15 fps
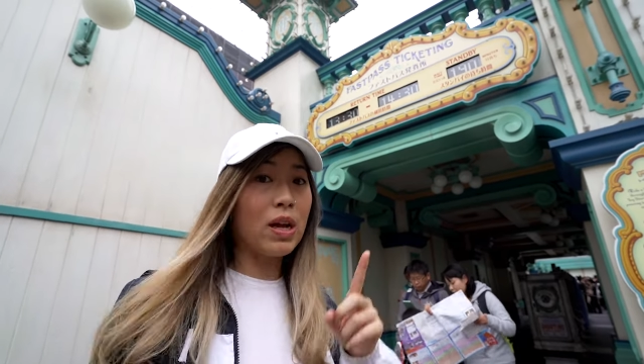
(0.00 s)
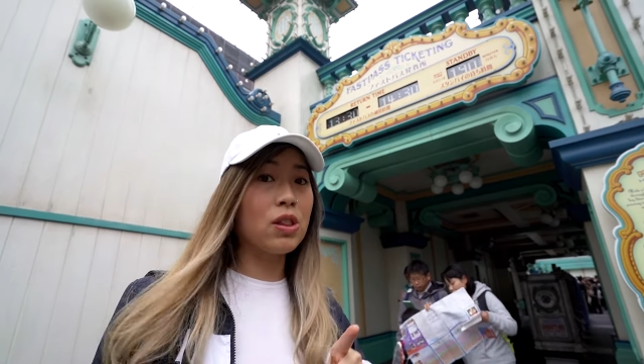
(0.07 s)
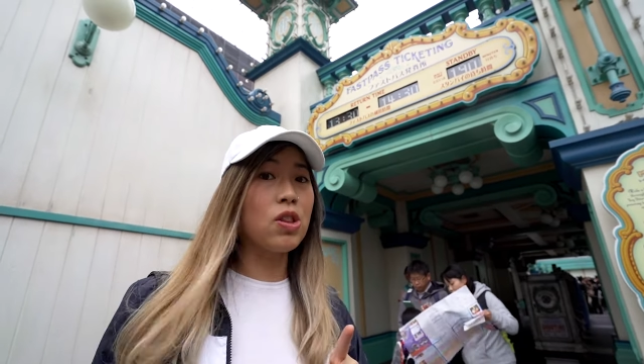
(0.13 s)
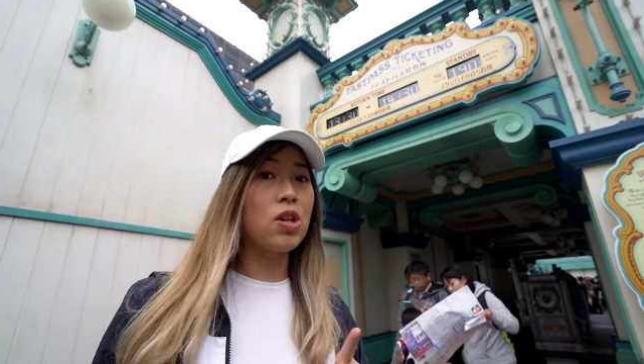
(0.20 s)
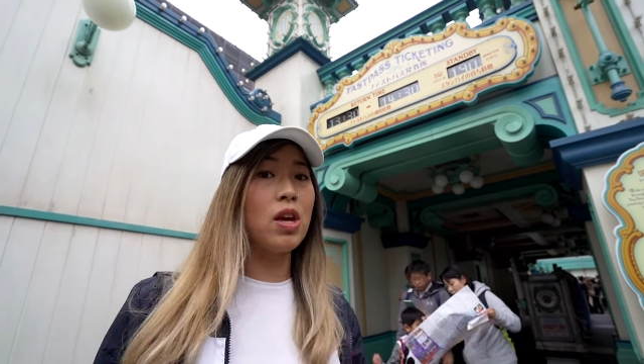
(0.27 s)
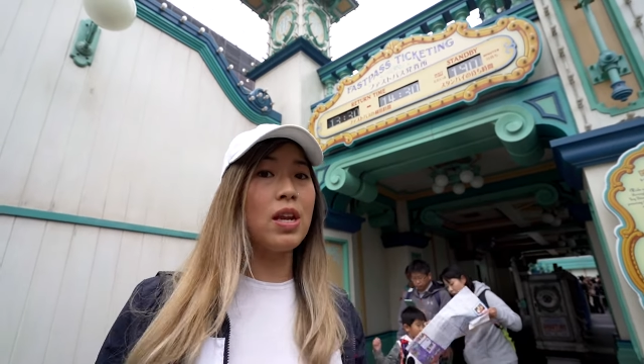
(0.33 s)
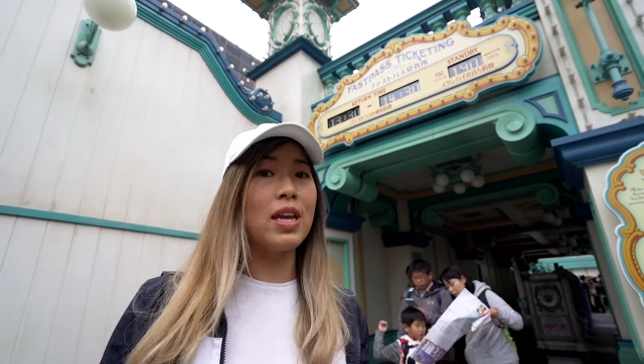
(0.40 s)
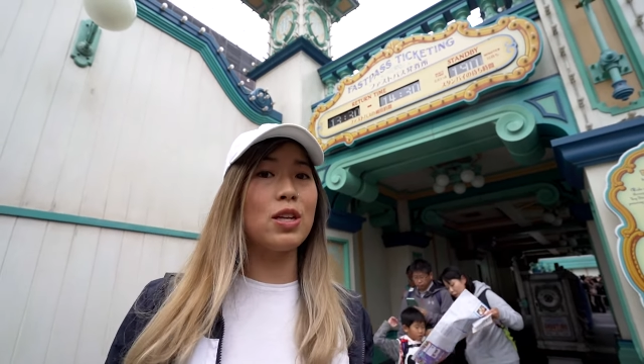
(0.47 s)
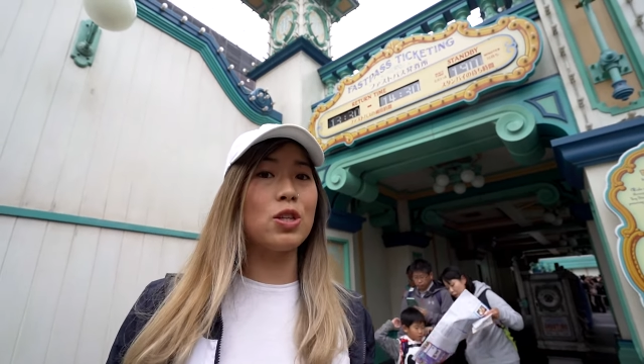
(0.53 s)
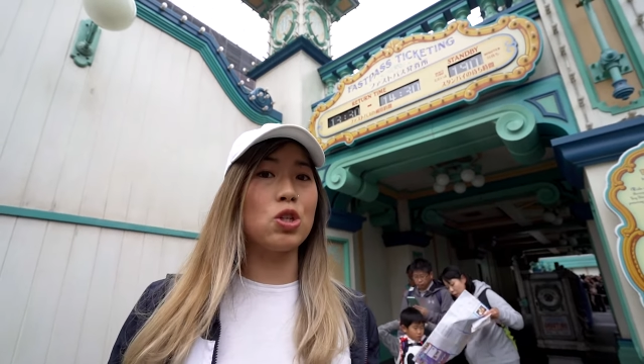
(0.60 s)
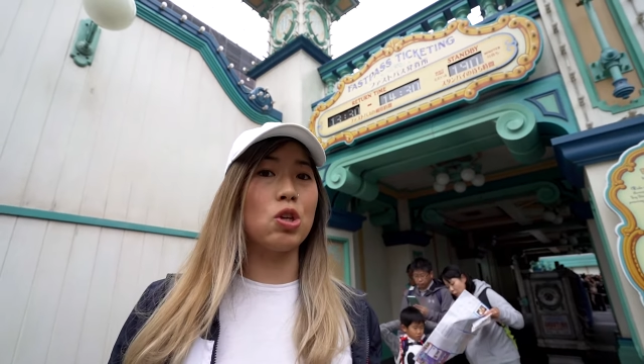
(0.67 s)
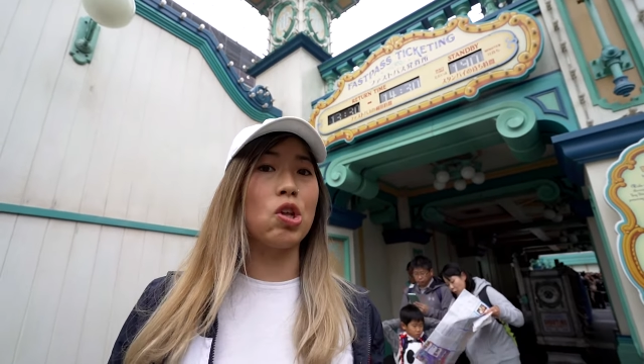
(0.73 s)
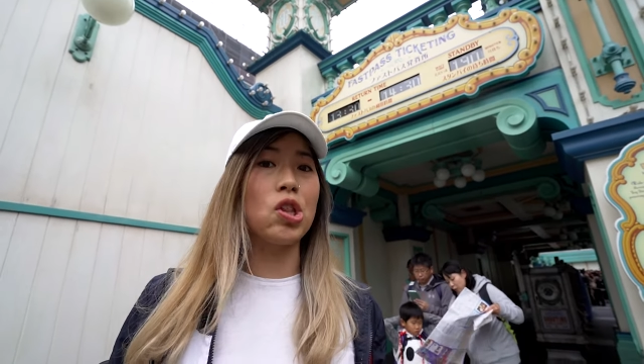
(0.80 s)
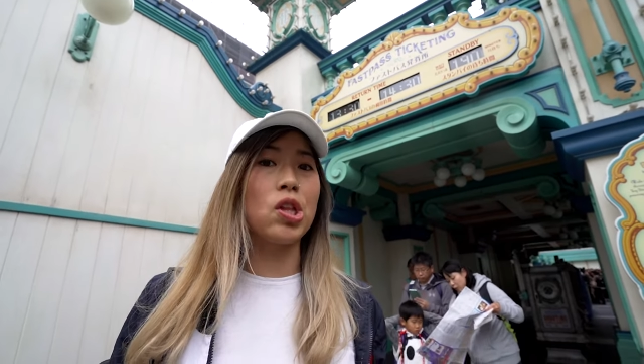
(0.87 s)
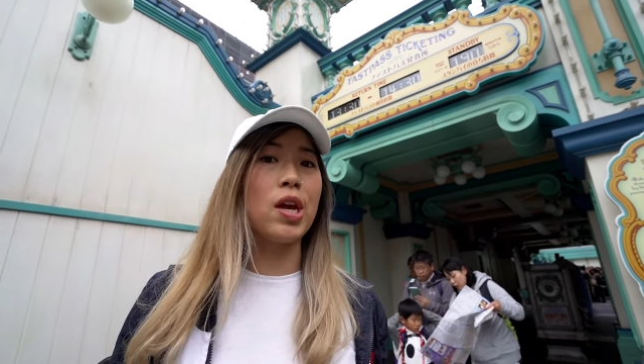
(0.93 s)
1.30 and
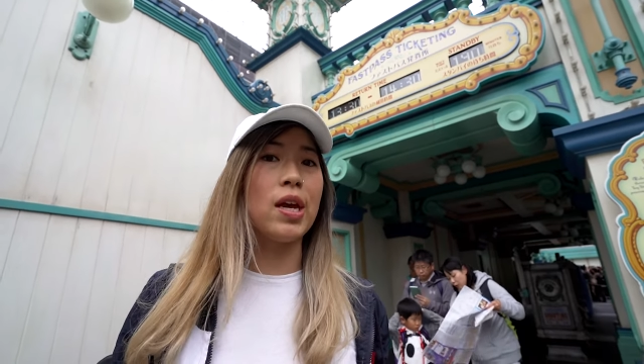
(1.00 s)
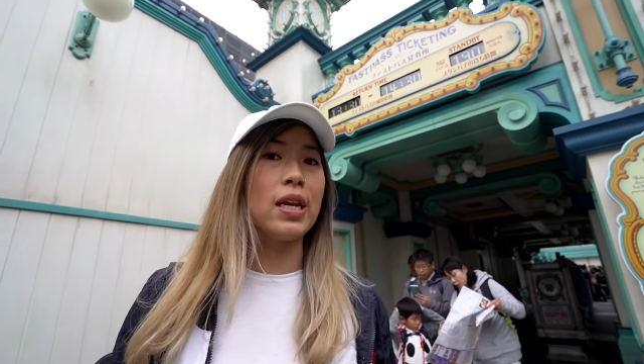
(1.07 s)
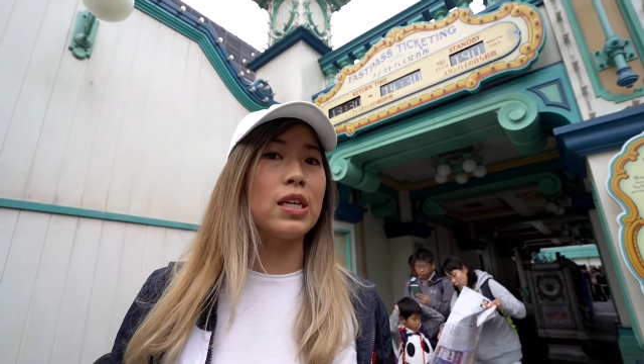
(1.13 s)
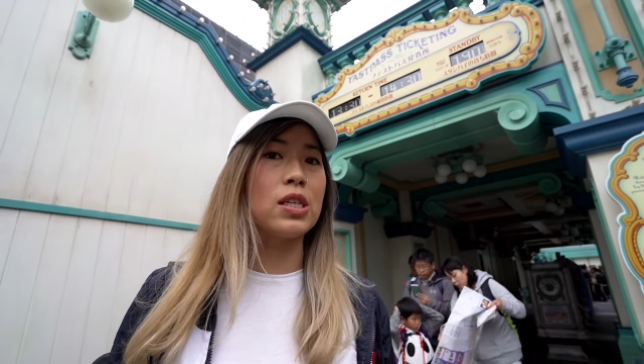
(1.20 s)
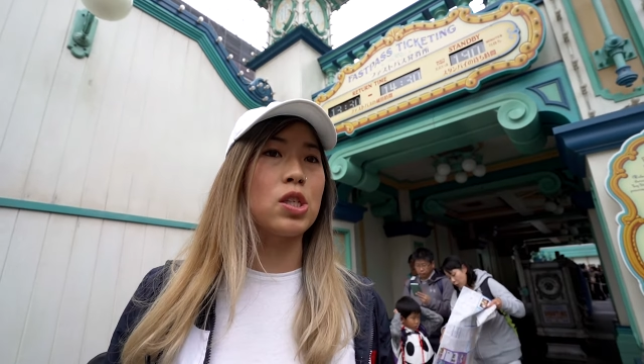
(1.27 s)
2.30,